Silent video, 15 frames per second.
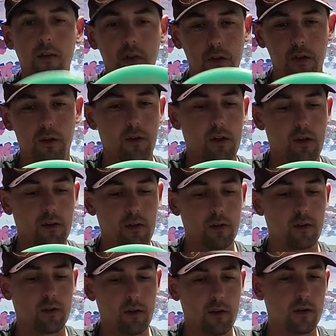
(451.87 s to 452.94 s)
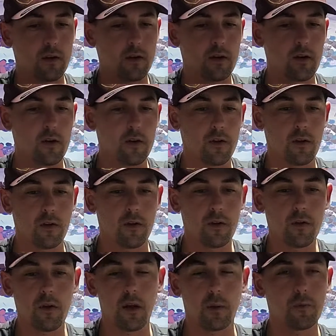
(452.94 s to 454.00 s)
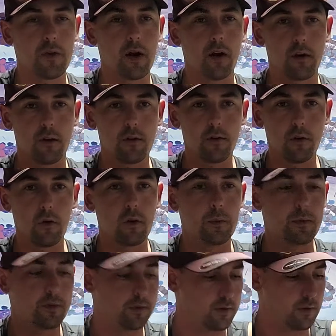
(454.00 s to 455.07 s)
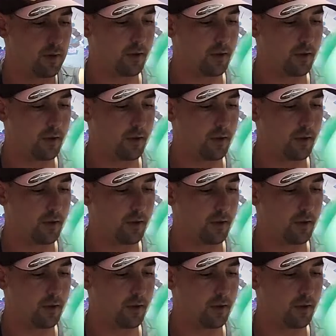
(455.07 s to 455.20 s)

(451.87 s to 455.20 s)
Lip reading: this is easy distance and very controllable too.